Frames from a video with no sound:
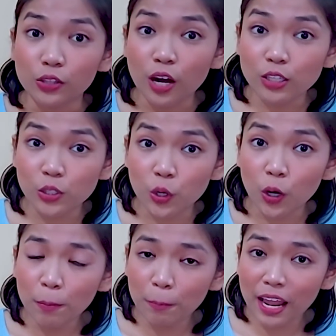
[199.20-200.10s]
Does
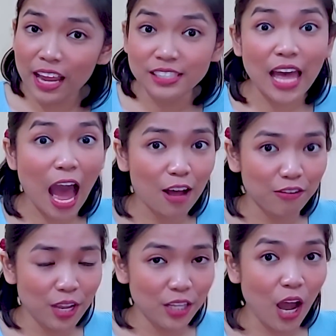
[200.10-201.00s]
your place have
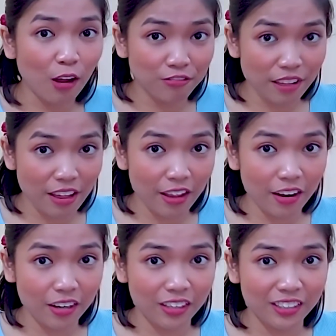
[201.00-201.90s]
enough
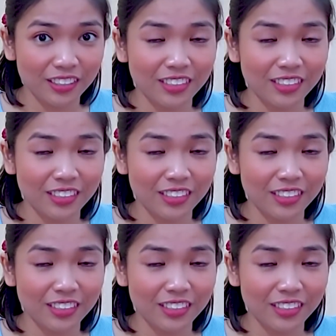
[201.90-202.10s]
air?